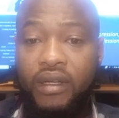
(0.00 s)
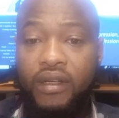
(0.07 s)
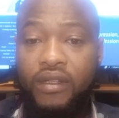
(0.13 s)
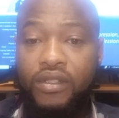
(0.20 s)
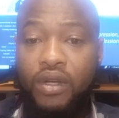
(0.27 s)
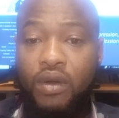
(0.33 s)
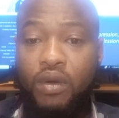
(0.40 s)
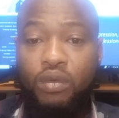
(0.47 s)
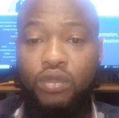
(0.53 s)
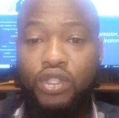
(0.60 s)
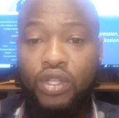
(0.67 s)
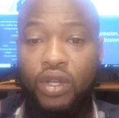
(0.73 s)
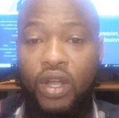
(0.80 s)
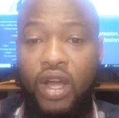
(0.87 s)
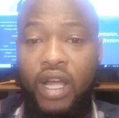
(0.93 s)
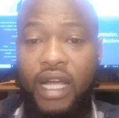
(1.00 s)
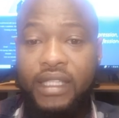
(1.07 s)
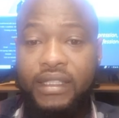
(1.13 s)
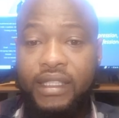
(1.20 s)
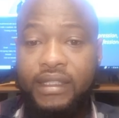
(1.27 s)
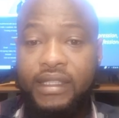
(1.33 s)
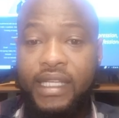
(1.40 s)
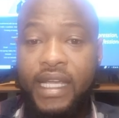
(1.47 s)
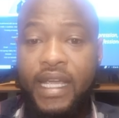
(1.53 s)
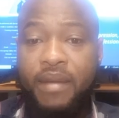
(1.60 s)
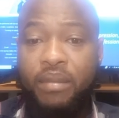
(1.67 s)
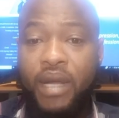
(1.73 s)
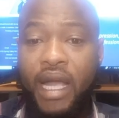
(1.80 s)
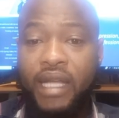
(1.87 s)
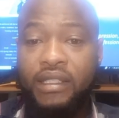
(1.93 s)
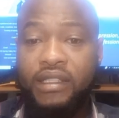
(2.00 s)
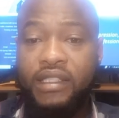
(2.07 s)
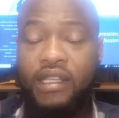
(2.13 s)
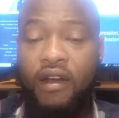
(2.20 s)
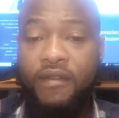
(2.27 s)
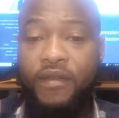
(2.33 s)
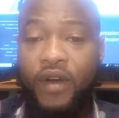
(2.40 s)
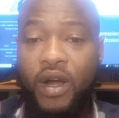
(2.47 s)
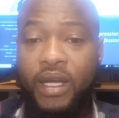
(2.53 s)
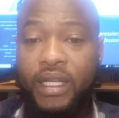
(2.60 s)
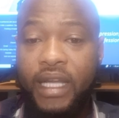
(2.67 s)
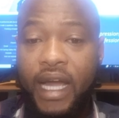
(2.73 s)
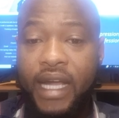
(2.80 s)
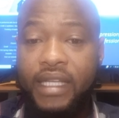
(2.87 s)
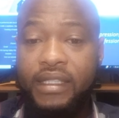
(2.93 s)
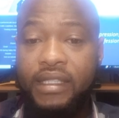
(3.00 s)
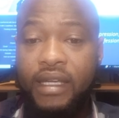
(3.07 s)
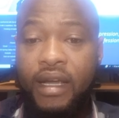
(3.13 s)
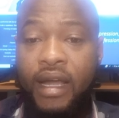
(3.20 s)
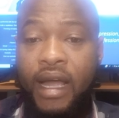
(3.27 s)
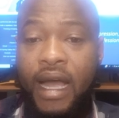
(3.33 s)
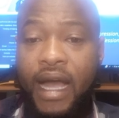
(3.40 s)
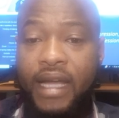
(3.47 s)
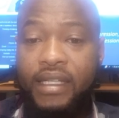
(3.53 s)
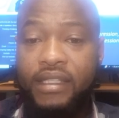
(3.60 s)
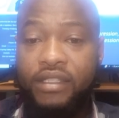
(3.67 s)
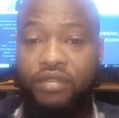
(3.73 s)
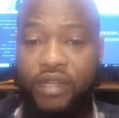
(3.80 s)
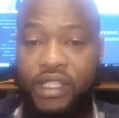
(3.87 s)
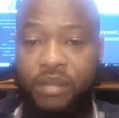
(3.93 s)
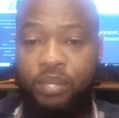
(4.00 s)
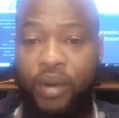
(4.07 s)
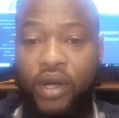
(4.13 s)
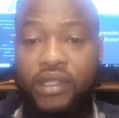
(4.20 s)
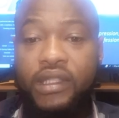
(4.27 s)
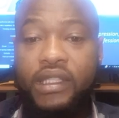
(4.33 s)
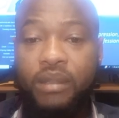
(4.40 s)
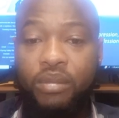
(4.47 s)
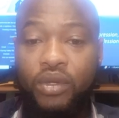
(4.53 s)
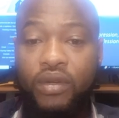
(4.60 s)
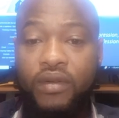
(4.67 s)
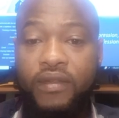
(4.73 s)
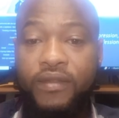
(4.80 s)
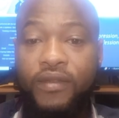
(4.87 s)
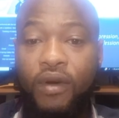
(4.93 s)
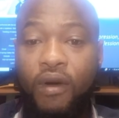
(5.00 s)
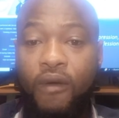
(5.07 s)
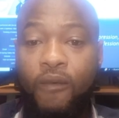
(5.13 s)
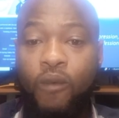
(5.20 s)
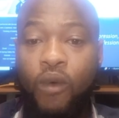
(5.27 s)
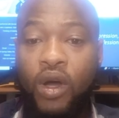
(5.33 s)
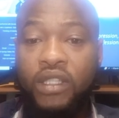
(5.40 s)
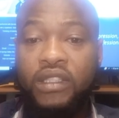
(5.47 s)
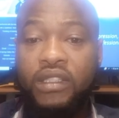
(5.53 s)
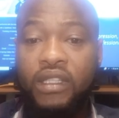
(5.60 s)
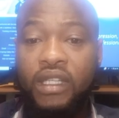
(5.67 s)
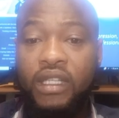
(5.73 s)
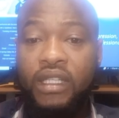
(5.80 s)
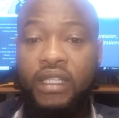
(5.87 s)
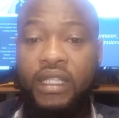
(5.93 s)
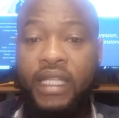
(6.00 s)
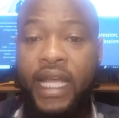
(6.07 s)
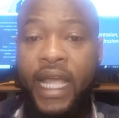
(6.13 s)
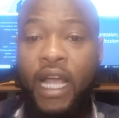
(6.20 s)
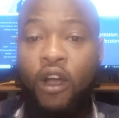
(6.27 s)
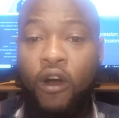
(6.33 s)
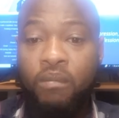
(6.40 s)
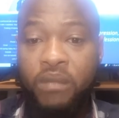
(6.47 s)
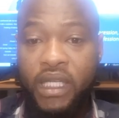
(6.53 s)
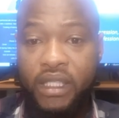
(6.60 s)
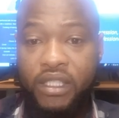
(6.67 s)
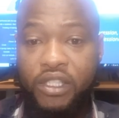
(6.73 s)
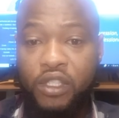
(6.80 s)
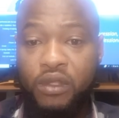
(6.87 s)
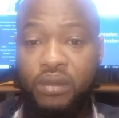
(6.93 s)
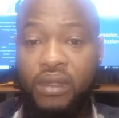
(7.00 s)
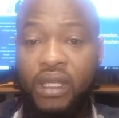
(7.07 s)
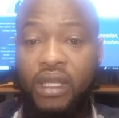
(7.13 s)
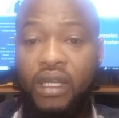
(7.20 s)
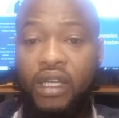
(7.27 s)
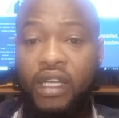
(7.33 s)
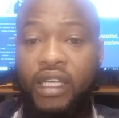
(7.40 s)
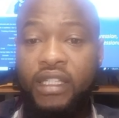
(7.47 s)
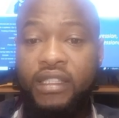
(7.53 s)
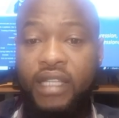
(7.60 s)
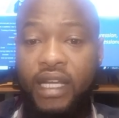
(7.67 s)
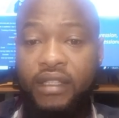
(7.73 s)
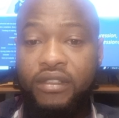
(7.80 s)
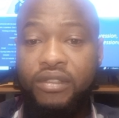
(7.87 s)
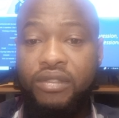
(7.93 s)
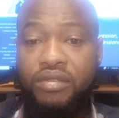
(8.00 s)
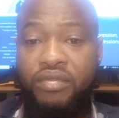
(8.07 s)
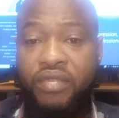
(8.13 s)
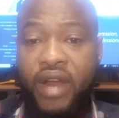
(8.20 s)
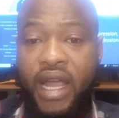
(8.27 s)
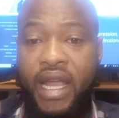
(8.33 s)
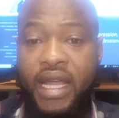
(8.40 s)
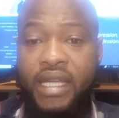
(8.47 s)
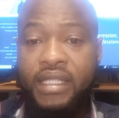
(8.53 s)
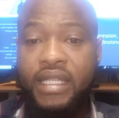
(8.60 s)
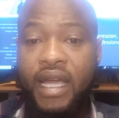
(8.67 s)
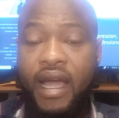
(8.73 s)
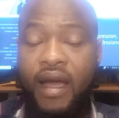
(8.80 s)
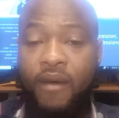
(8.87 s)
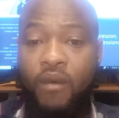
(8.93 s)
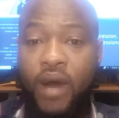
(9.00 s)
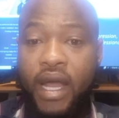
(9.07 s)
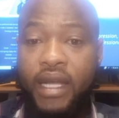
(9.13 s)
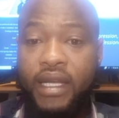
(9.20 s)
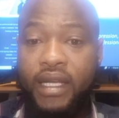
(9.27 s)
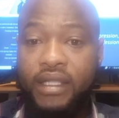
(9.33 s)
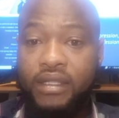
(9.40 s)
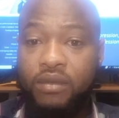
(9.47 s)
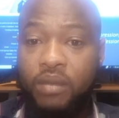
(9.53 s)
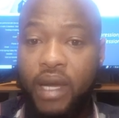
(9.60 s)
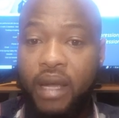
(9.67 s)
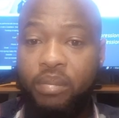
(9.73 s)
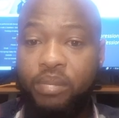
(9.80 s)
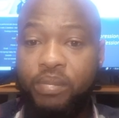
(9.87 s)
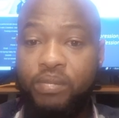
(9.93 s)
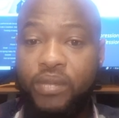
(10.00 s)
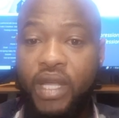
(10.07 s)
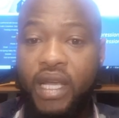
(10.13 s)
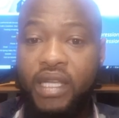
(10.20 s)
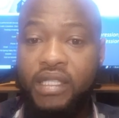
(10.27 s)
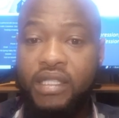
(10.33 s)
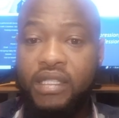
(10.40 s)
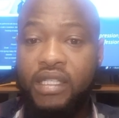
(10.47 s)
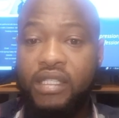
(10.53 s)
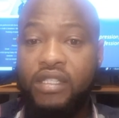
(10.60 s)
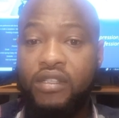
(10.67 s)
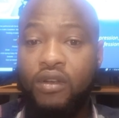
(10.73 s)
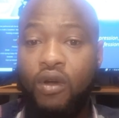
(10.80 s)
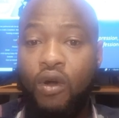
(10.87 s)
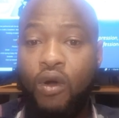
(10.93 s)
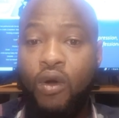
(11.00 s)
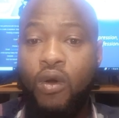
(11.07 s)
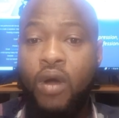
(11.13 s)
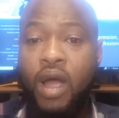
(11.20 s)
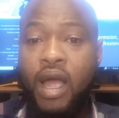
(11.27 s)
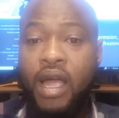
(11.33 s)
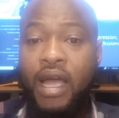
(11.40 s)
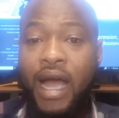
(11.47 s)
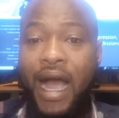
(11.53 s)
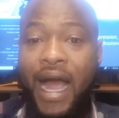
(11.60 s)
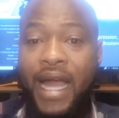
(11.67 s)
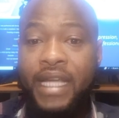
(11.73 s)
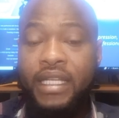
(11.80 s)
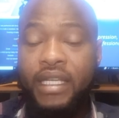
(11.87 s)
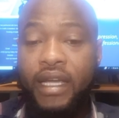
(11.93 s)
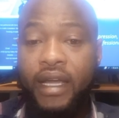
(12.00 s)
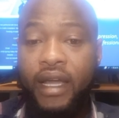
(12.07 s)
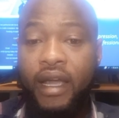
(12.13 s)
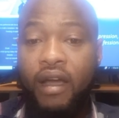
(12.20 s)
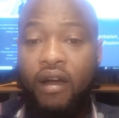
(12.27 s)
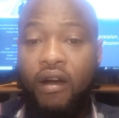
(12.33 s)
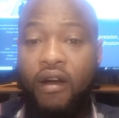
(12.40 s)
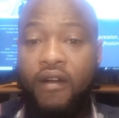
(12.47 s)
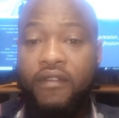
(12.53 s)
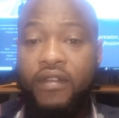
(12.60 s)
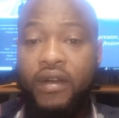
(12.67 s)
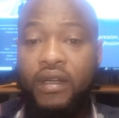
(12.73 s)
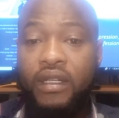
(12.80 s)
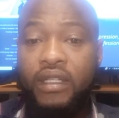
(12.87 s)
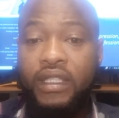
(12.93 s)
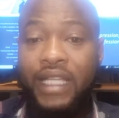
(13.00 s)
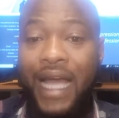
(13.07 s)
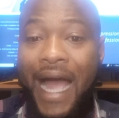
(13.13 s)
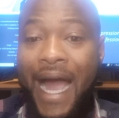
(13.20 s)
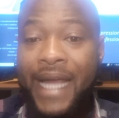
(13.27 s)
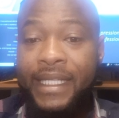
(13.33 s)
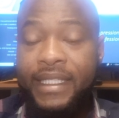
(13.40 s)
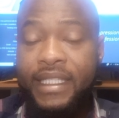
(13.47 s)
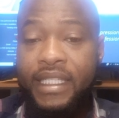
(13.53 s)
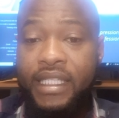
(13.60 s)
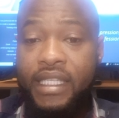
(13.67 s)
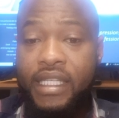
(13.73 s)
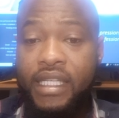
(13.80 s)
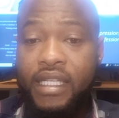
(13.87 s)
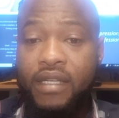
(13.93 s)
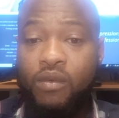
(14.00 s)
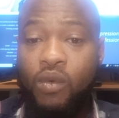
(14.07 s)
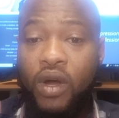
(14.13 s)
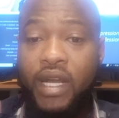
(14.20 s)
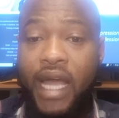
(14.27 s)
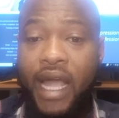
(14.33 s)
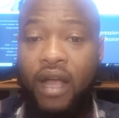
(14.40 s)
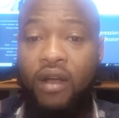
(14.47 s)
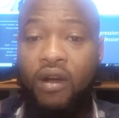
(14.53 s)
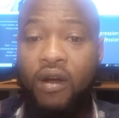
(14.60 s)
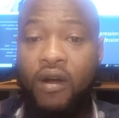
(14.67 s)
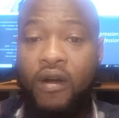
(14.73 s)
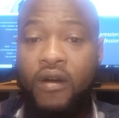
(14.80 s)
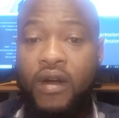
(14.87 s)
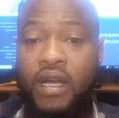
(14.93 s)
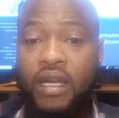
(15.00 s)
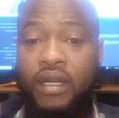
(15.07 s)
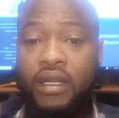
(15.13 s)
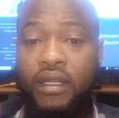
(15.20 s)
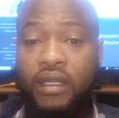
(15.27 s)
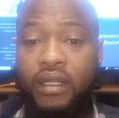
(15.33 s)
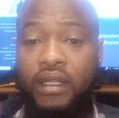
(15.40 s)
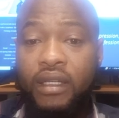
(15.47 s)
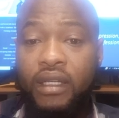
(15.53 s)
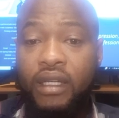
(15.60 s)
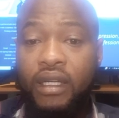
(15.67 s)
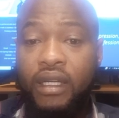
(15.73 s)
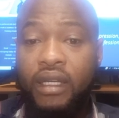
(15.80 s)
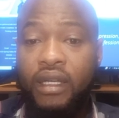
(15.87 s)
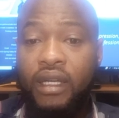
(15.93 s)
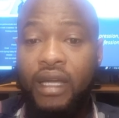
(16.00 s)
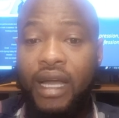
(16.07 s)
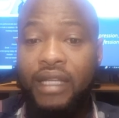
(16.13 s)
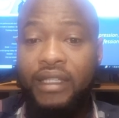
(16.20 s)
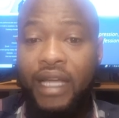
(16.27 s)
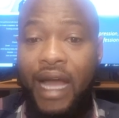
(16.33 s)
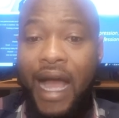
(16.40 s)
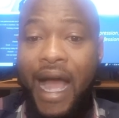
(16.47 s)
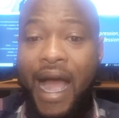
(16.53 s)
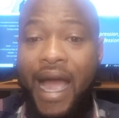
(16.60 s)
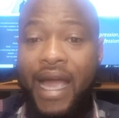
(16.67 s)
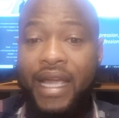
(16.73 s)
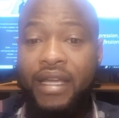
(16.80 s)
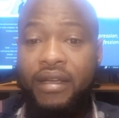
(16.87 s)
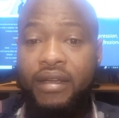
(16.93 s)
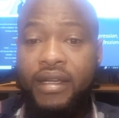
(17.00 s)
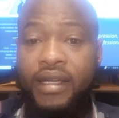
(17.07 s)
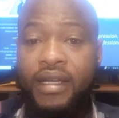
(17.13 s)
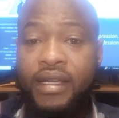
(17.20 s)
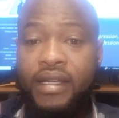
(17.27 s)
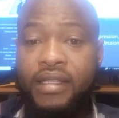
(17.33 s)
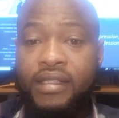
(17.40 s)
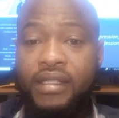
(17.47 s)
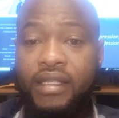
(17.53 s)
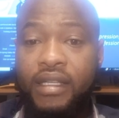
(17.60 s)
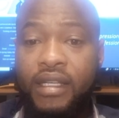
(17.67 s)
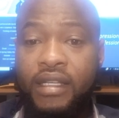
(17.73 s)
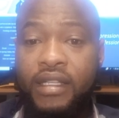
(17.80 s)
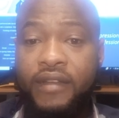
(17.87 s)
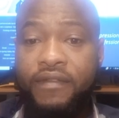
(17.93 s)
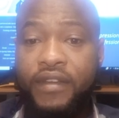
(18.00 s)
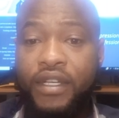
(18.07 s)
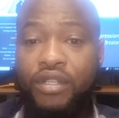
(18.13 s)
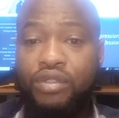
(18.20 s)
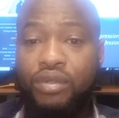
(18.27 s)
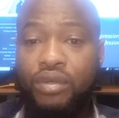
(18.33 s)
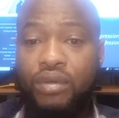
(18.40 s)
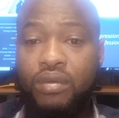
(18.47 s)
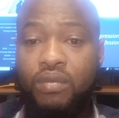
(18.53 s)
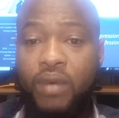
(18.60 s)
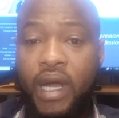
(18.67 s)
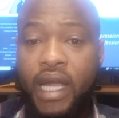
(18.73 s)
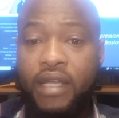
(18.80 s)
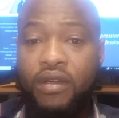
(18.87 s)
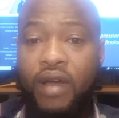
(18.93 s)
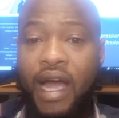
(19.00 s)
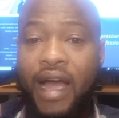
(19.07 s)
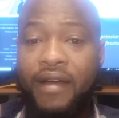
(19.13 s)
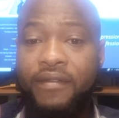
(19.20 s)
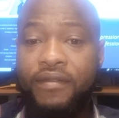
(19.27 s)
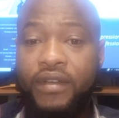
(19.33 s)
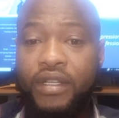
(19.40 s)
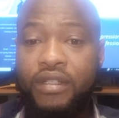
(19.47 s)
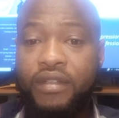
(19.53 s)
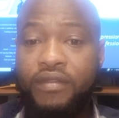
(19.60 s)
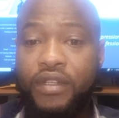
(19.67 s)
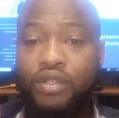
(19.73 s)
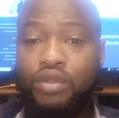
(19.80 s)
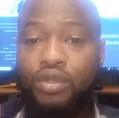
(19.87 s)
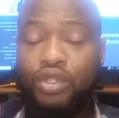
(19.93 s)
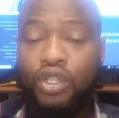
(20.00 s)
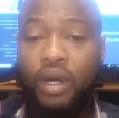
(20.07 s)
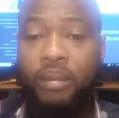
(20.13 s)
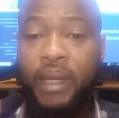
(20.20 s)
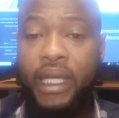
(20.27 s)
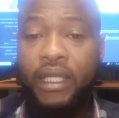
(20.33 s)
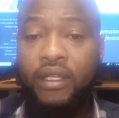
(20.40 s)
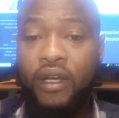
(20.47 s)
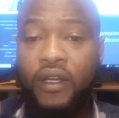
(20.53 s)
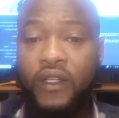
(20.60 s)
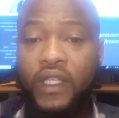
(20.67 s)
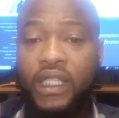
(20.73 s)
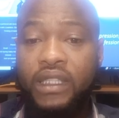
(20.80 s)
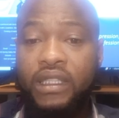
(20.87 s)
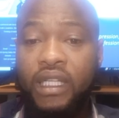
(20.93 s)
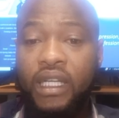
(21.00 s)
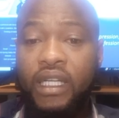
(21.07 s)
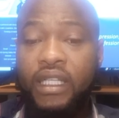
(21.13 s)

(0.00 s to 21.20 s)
So long as the team can self organize and is responsible for what they commit to, it tends to raise their awareness where there's this whole idea of the ITE, what I call the I is individual, where you have individual domain knowledge.